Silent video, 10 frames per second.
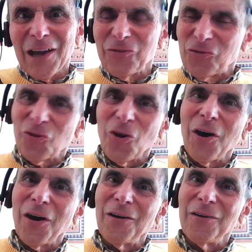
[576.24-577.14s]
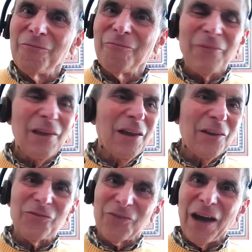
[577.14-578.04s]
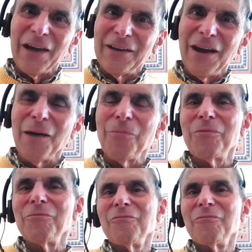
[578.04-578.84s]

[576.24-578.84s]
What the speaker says: I saw a sign up,